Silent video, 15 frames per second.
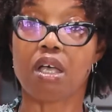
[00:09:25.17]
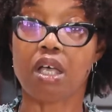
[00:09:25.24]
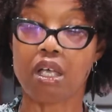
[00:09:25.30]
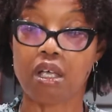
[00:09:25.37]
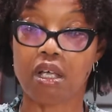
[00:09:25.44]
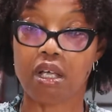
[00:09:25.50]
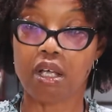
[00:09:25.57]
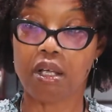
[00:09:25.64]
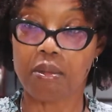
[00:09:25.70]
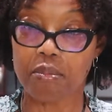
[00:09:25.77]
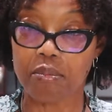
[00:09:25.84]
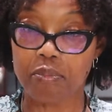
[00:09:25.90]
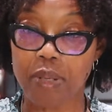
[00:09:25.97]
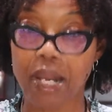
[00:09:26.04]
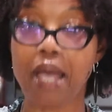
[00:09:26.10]

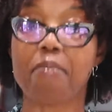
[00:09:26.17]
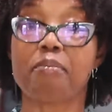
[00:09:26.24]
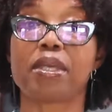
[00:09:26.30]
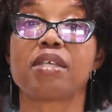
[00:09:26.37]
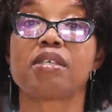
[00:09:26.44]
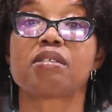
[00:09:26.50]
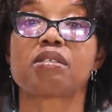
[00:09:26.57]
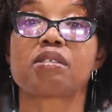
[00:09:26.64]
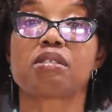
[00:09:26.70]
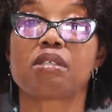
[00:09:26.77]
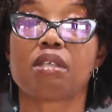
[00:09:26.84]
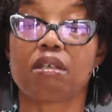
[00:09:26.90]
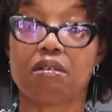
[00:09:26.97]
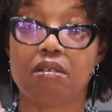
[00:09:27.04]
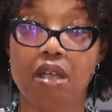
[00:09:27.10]
plant-based
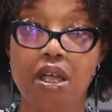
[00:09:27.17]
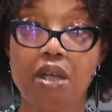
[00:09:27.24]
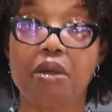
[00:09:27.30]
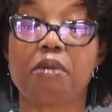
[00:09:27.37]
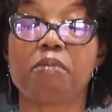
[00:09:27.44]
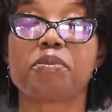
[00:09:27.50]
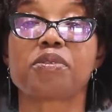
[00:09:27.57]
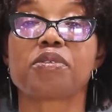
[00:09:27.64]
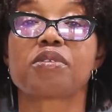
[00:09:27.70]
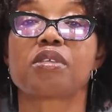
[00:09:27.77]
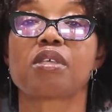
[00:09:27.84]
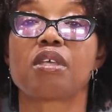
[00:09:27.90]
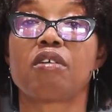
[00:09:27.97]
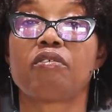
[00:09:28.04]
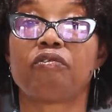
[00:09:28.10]
herbs
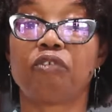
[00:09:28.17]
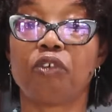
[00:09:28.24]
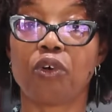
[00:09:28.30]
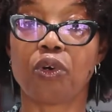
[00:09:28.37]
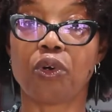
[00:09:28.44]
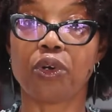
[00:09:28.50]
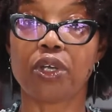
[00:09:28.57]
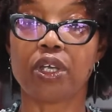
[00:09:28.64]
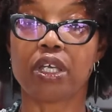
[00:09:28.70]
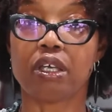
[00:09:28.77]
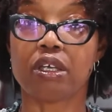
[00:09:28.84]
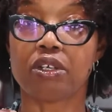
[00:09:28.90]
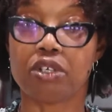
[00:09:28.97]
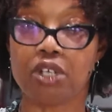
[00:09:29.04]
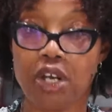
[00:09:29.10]
for
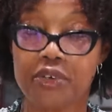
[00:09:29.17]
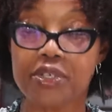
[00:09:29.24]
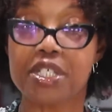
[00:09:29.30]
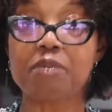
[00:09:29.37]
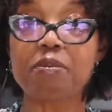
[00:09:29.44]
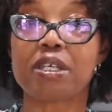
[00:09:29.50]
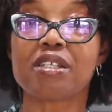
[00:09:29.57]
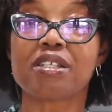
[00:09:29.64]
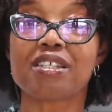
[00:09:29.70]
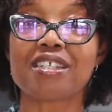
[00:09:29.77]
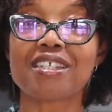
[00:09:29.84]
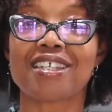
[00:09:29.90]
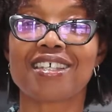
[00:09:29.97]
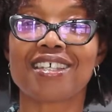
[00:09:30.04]
nourishment